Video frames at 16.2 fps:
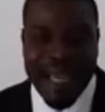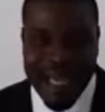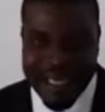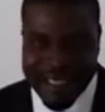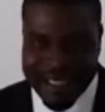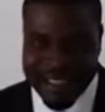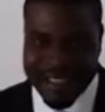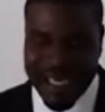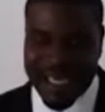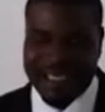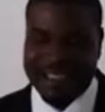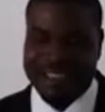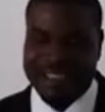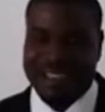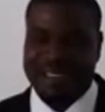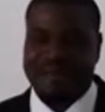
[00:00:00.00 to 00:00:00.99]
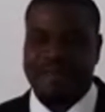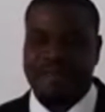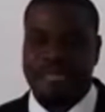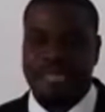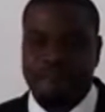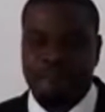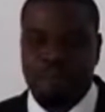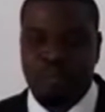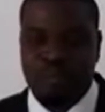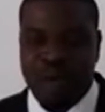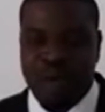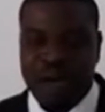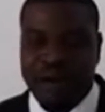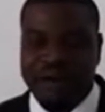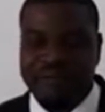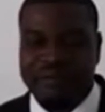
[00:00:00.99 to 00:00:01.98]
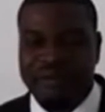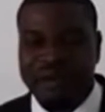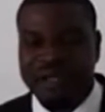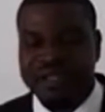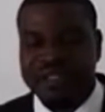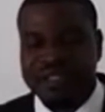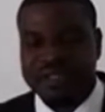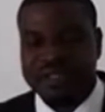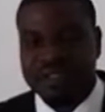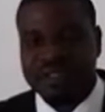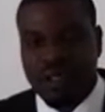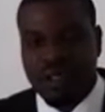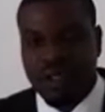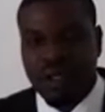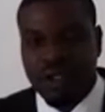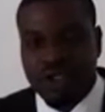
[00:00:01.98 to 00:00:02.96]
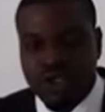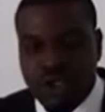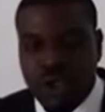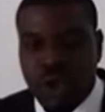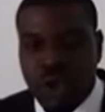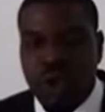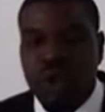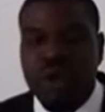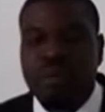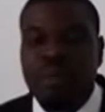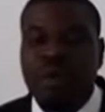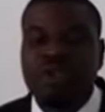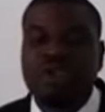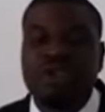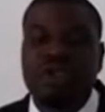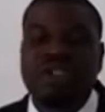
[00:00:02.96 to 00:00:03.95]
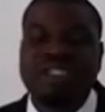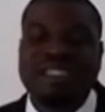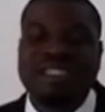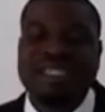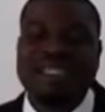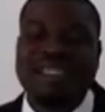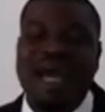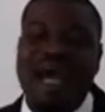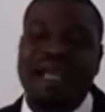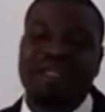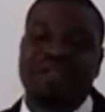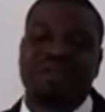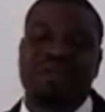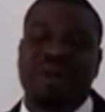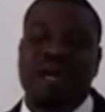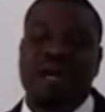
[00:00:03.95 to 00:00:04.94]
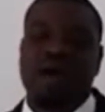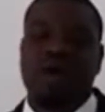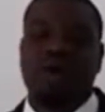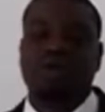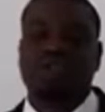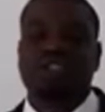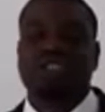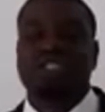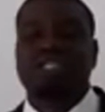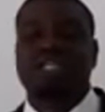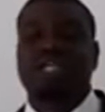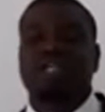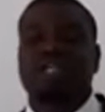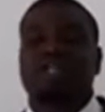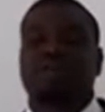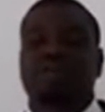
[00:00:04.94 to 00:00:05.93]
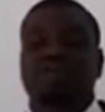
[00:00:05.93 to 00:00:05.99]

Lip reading: disaster." Paraphrase. So we must not sit idle and continue